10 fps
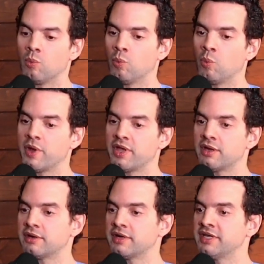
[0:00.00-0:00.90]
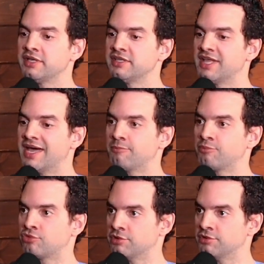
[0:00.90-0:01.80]
where in that
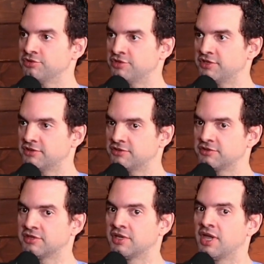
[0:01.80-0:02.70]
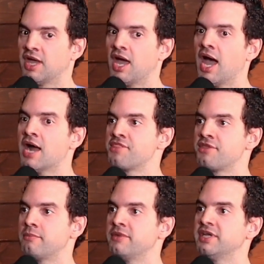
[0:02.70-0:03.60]
process
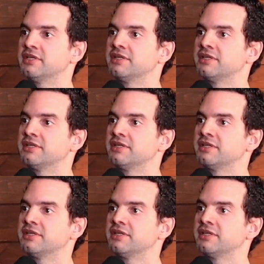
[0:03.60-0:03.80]
Arthromed